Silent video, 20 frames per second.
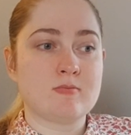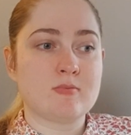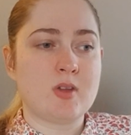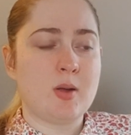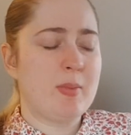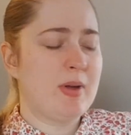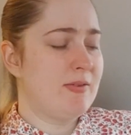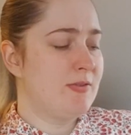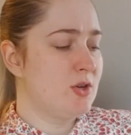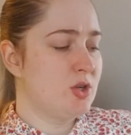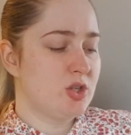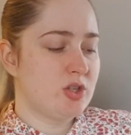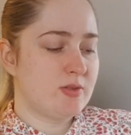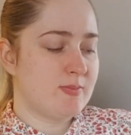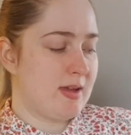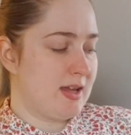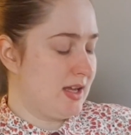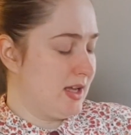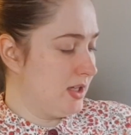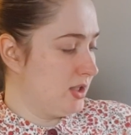But if you're just
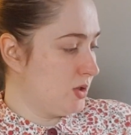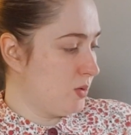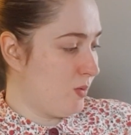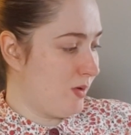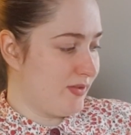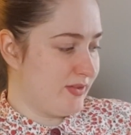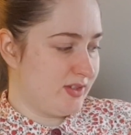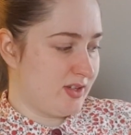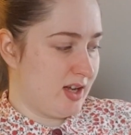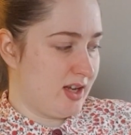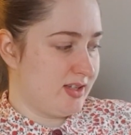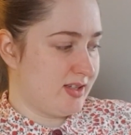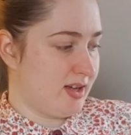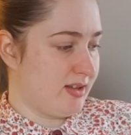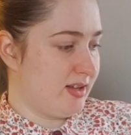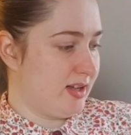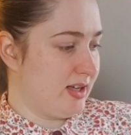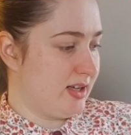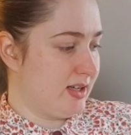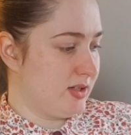making it to one size, I
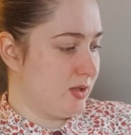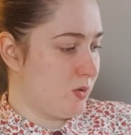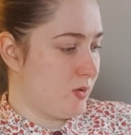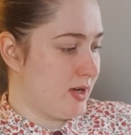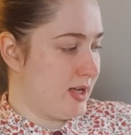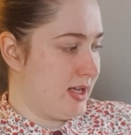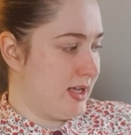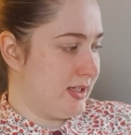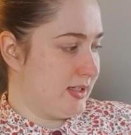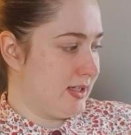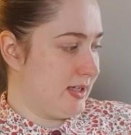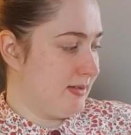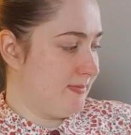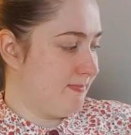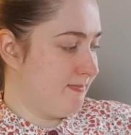think it's quite easy.